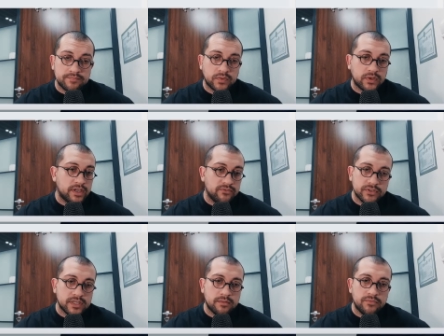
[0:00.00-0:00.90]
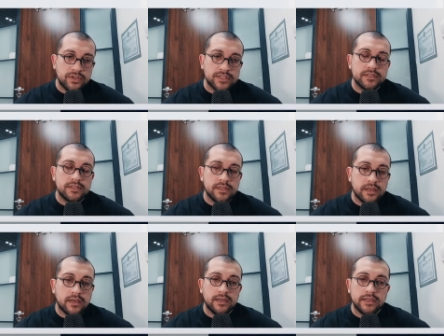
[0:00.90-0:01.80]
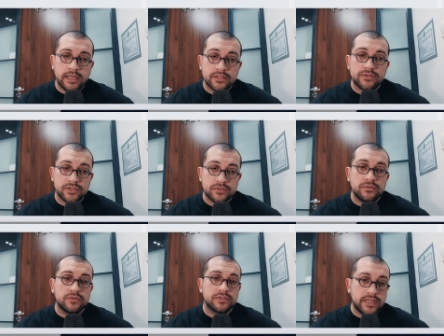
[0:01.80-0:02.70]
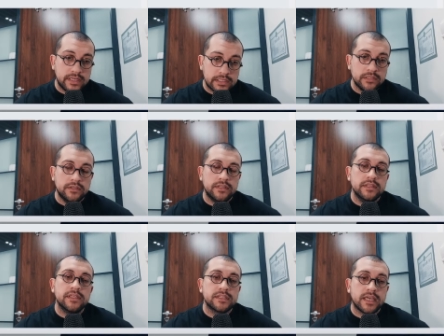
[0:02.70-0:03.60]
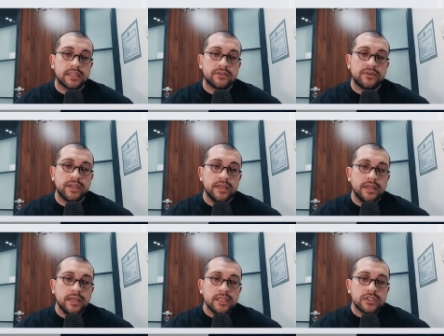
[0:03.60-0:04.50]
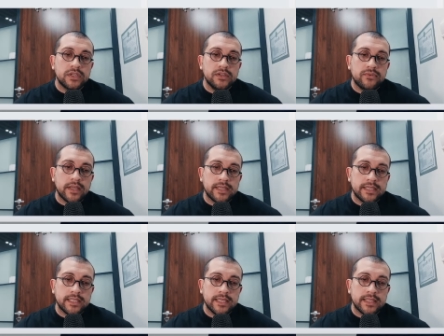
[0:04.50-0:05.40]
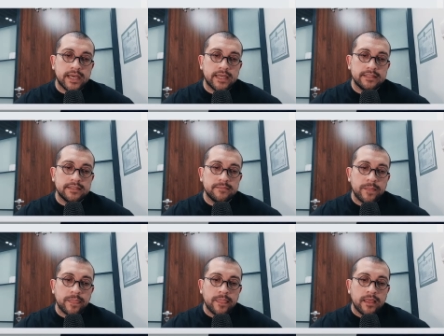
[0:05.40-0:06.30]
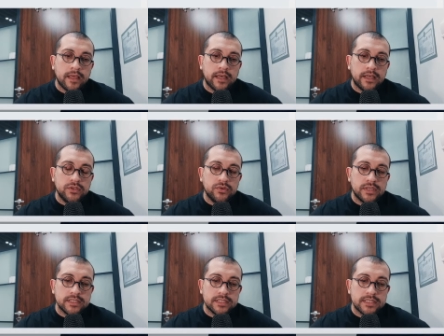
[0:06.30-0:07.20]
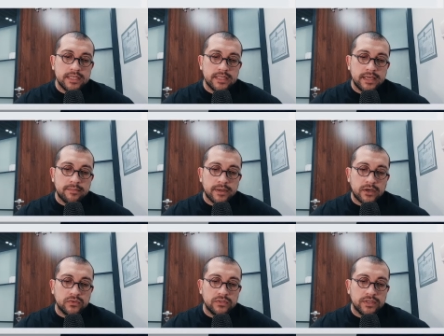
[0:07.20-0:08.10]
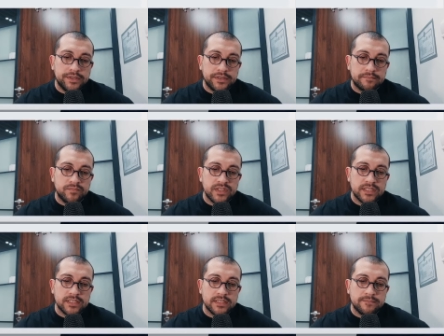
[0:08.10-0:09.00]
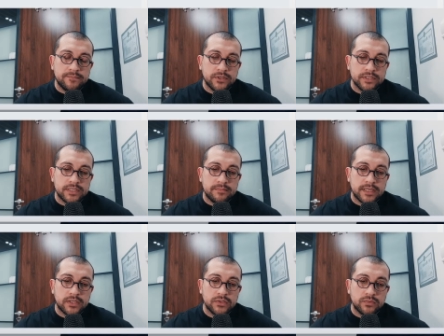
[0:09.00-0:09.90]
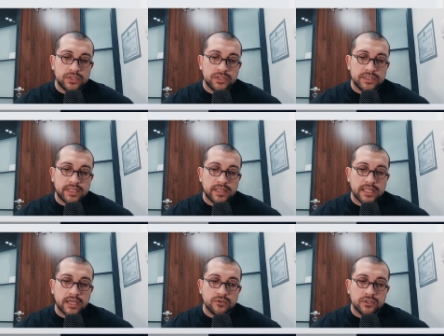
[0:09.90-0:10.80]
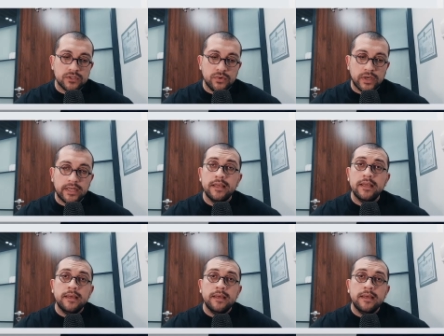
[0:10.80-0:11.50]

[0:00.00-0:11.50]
Okay, for some reason, electric scooters are included in this category. So if I click that, you can see the amount here. This is the deposit amount, which is 10,000 yuan.